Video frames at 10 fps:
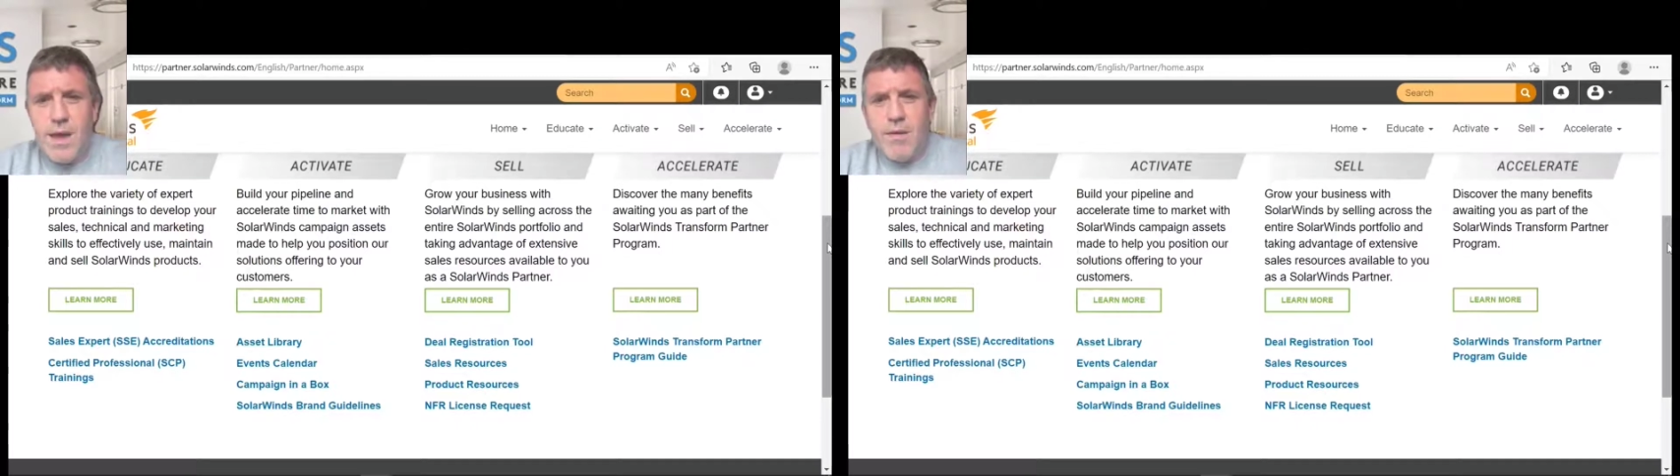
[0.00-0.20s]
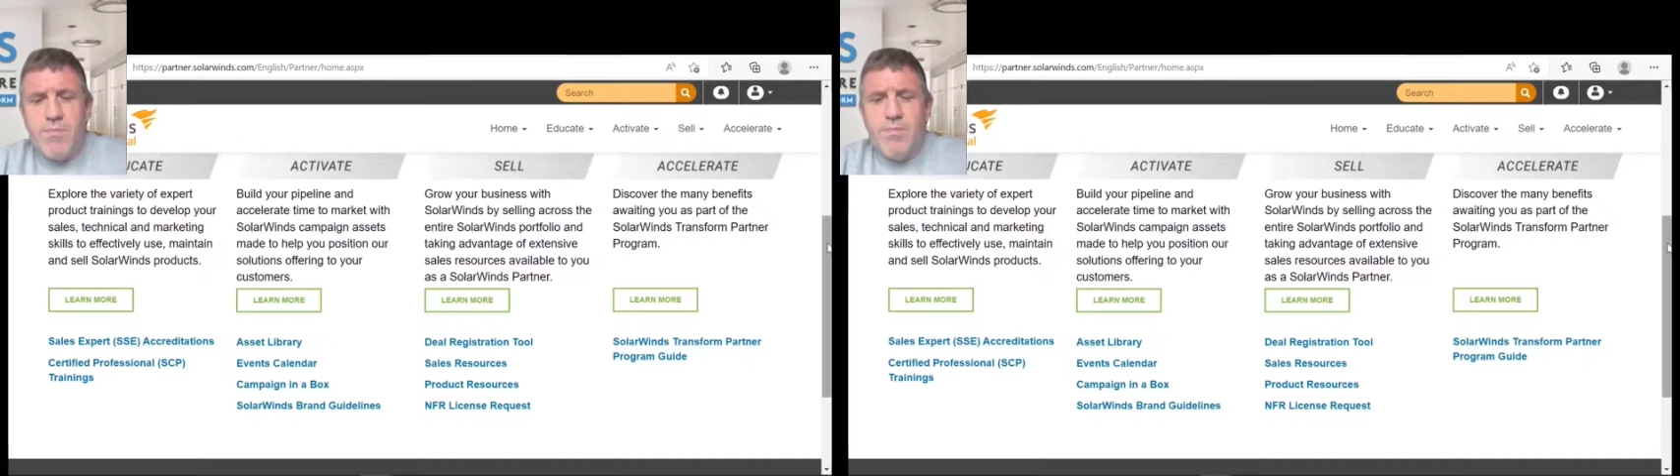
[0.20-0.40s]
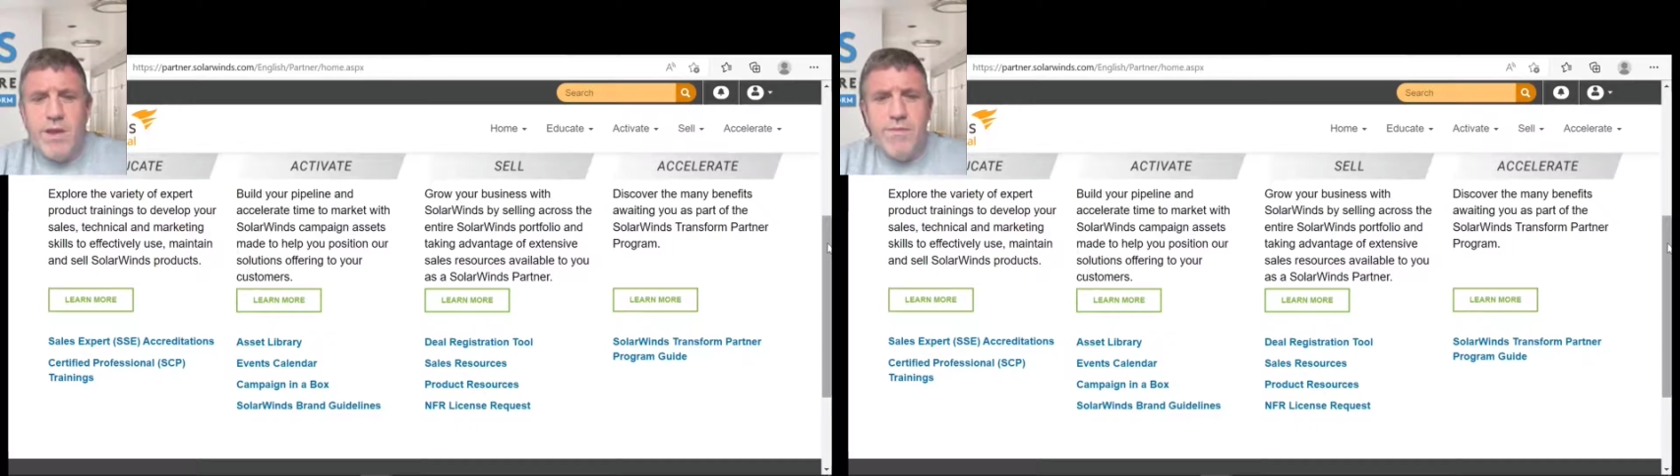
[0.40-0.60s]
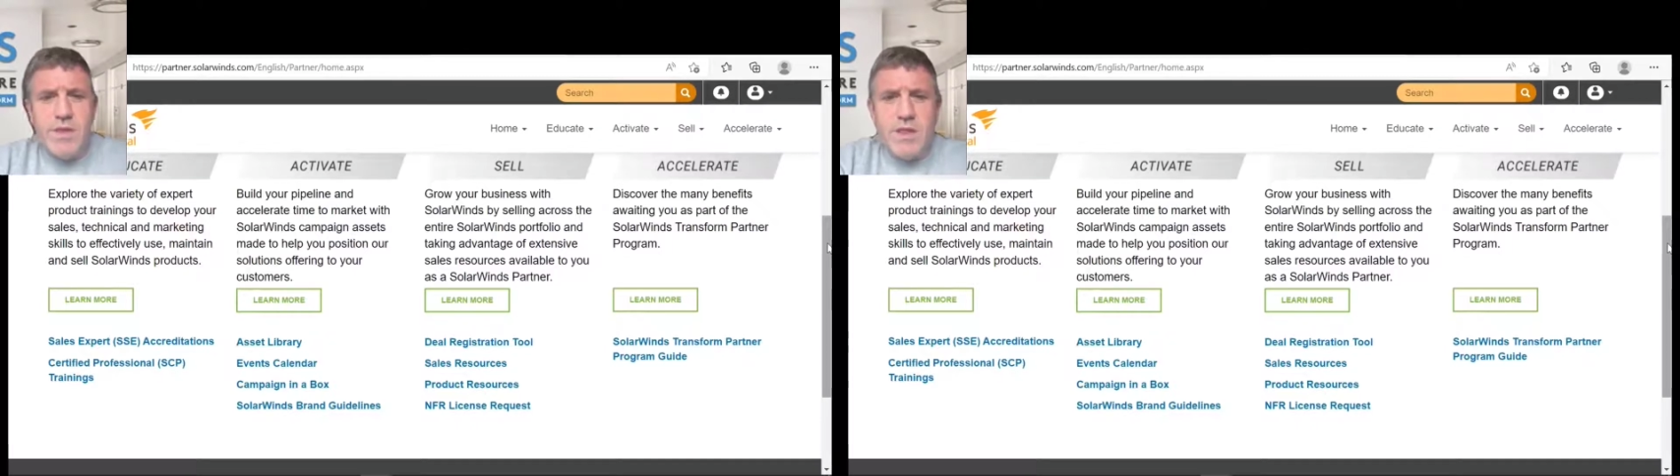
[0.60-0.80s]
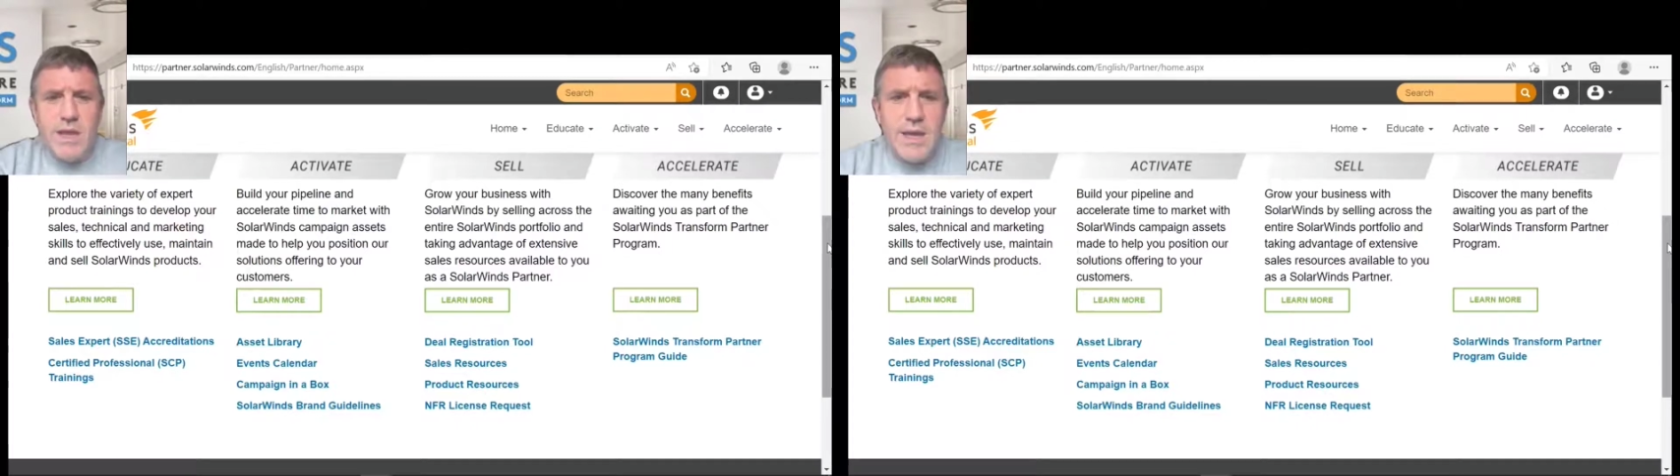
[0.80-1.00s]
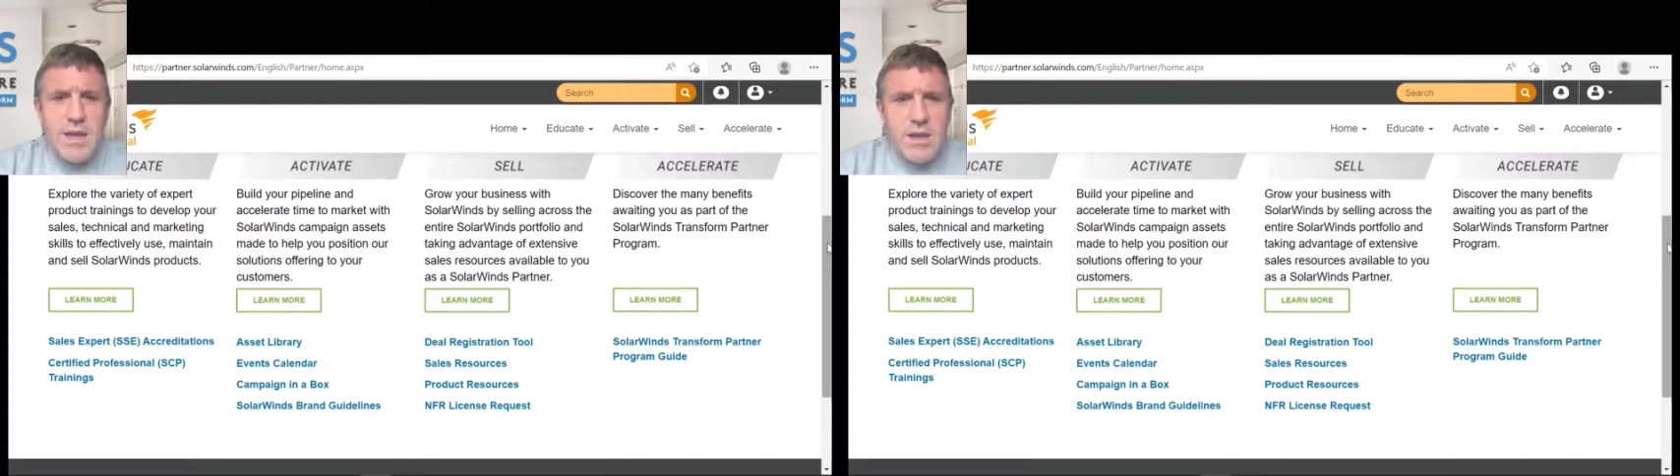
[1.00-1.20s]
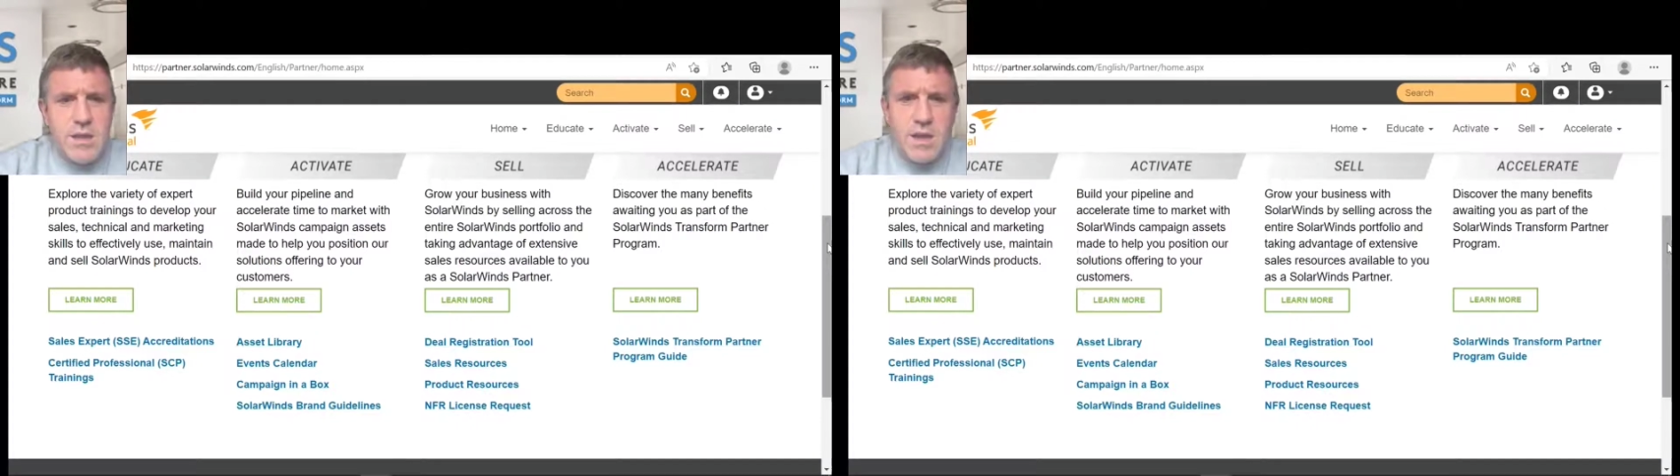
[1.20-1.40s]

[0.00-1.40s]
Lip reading: Now, previously,